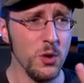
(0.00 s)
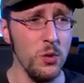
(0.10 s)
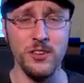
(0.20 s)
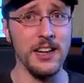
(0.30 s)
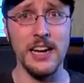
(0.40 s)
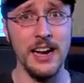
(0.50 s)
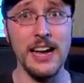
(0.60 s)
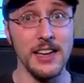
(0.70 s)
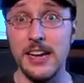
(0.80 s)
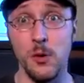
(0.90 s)
which I like.
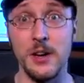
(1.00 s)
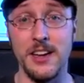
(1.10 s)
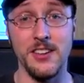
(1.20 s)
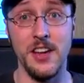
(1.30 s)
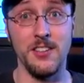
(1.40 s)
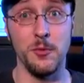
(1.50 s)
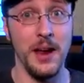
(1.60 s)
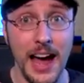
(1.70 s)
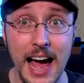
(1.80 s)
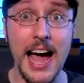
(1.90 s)
I like it when kids have this.
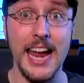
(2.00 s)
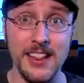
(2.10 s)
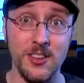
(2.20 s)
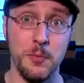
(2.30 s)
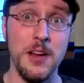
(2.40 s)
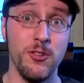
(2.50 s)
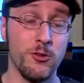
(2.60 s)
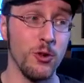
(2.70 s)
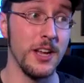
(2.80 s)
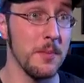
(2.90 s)
I had this
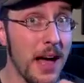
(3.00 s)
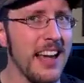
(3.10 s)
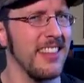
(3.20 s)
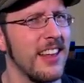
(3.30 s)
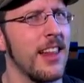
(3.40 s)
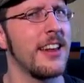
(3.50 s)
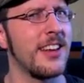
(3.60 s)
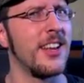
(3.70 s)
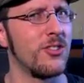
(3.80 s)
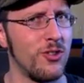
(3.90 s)
patience growing up. I think a lot
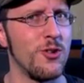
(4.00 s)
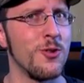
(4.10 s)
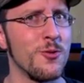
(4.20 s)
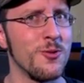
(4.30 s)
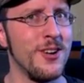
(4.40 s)
of kids do.